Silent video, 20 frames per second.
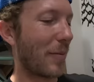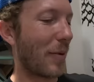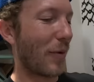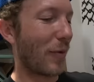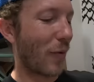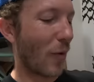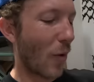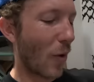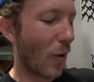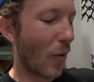
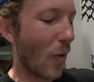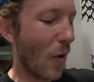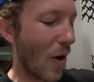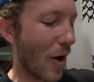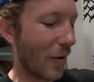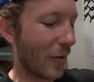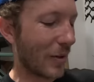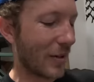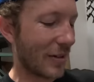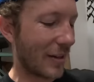Before
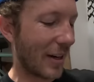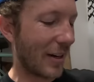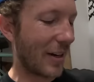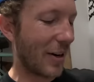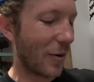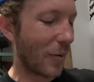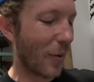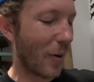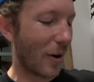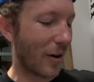Juan was in
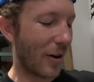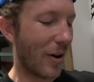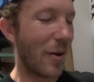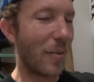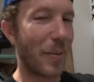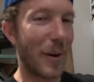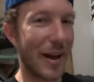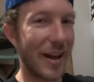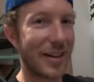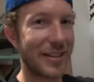here working
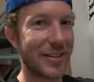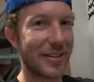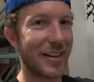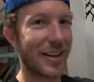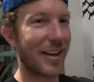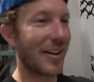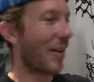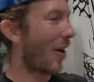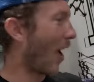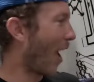on bikes,
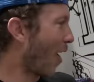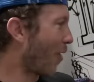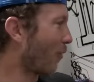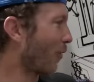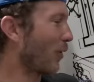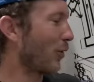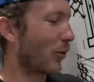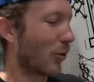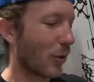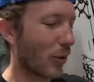
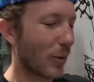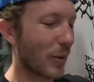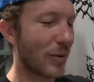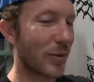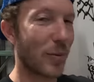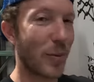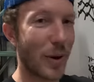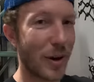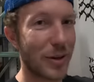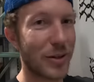every tool
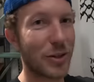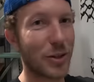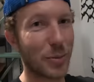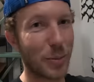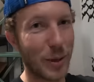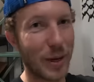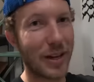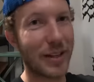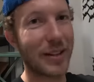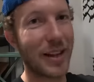is where it
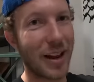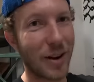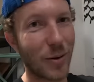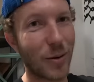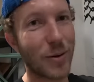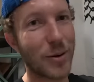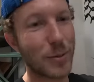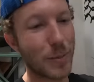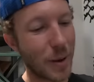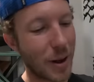should be in that
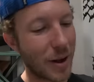orange